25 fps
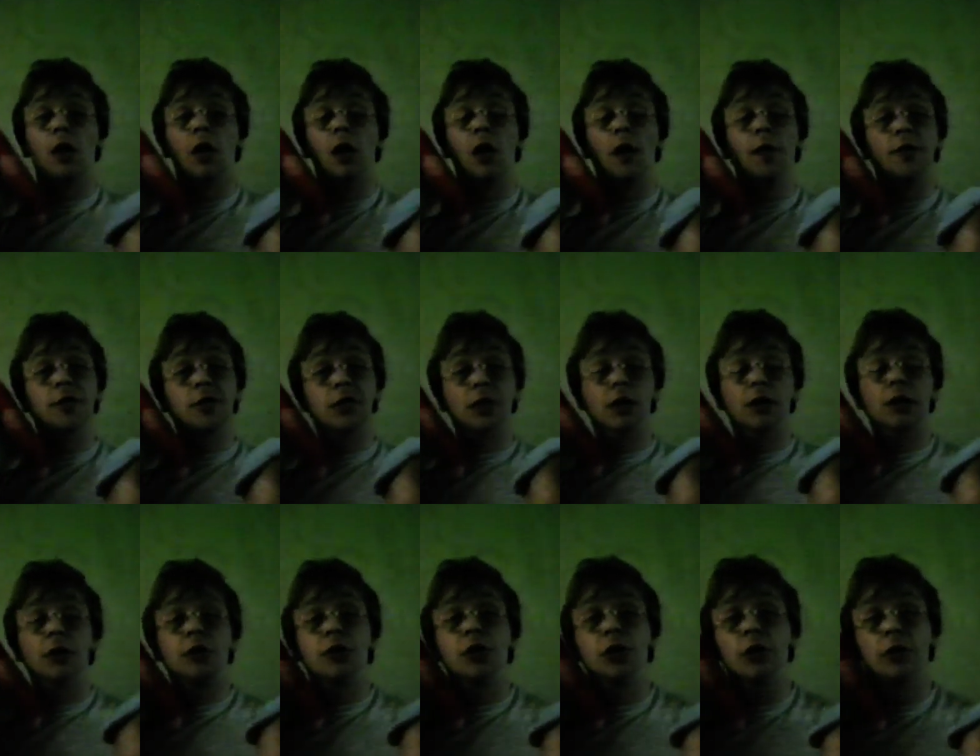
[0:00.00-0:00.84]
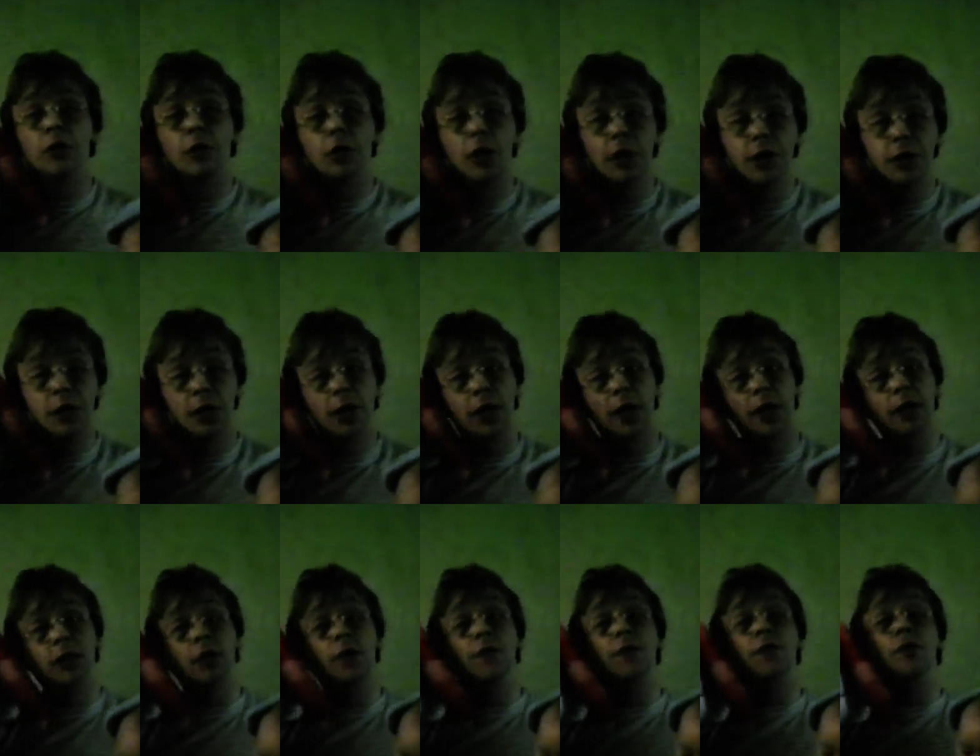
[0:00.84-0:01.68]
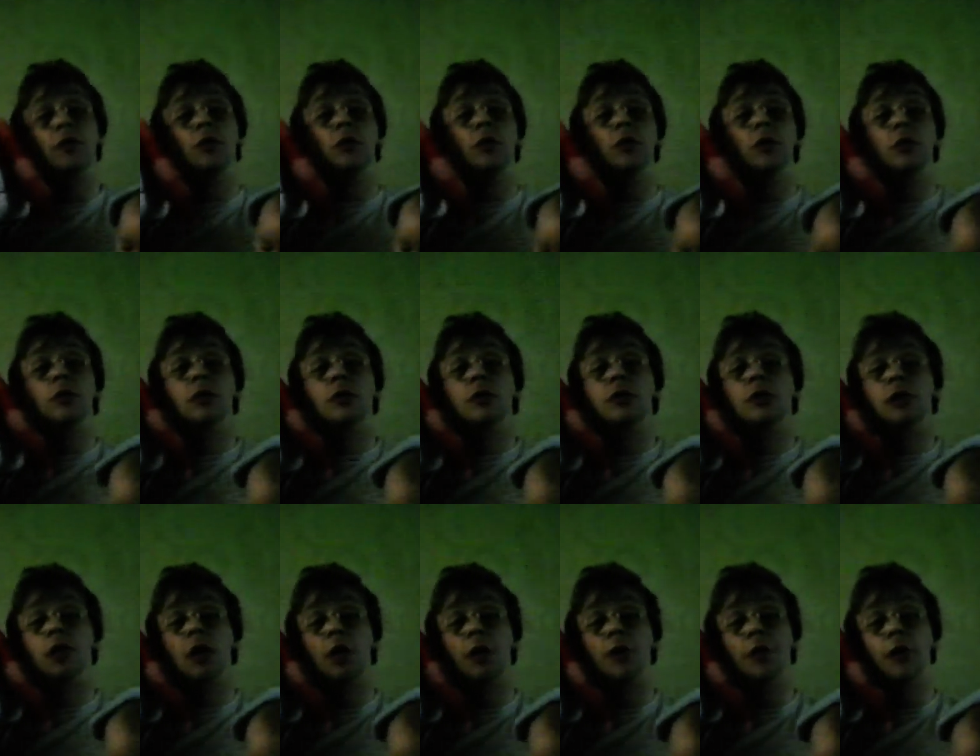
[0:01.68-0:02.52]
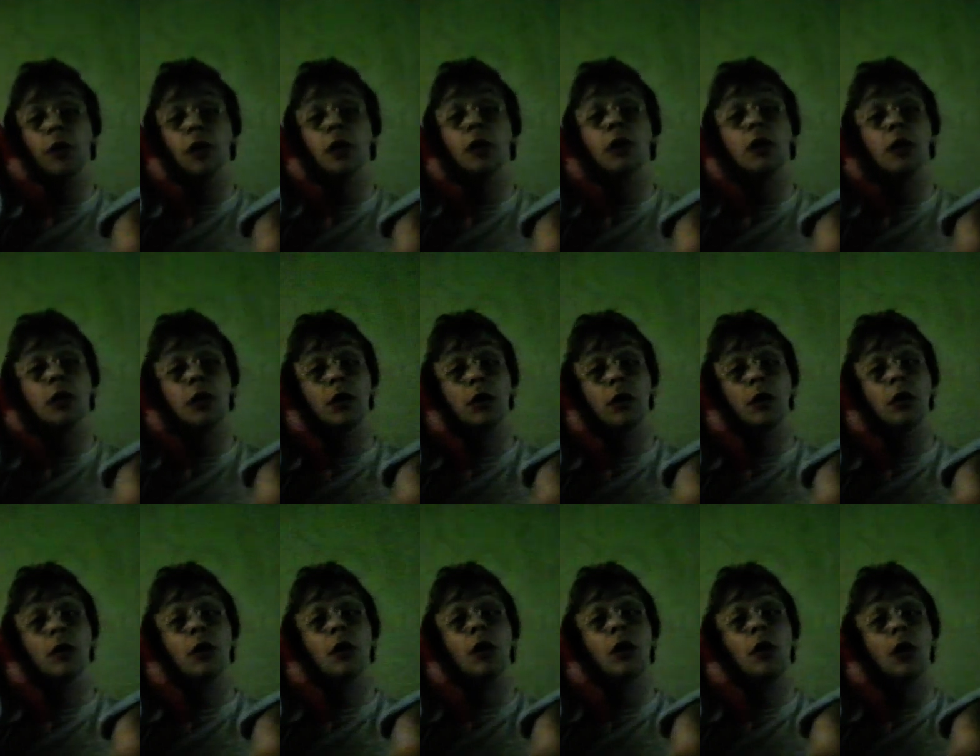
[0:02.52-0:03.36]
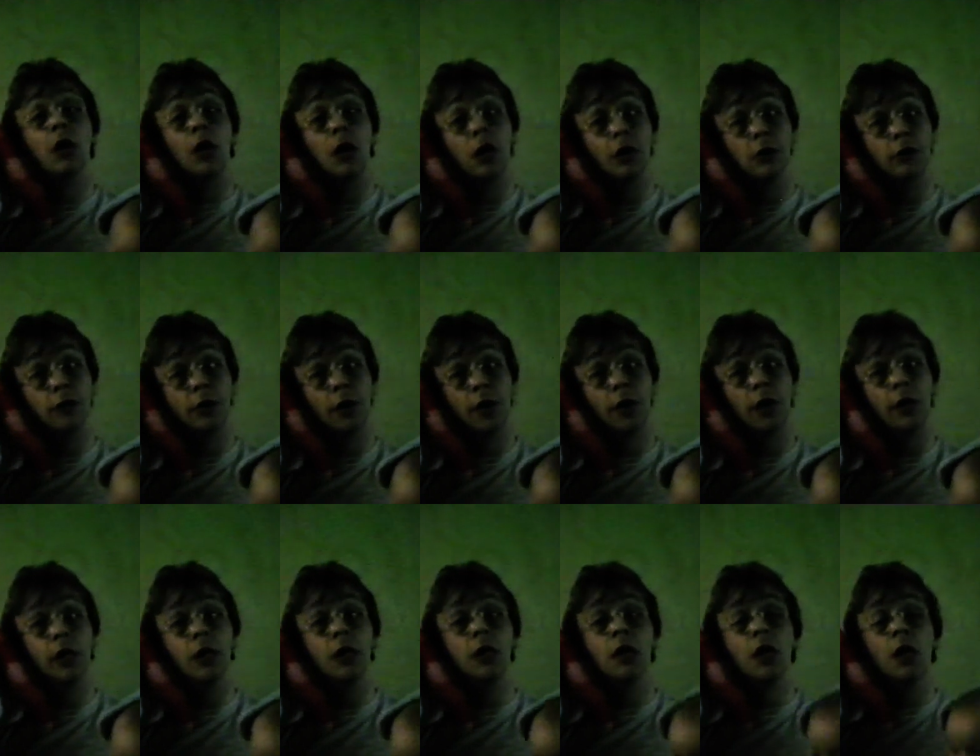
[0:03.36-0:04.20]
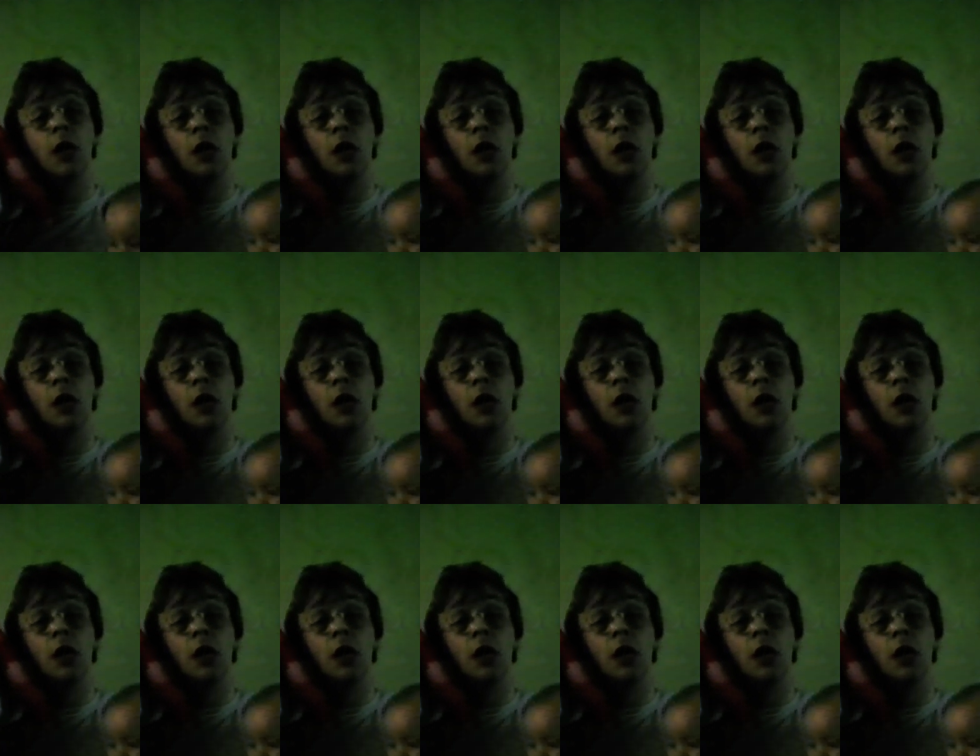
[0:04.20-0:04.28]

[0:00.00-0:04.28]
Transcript: On the 2nd of June 1984, Tony O'Reilly,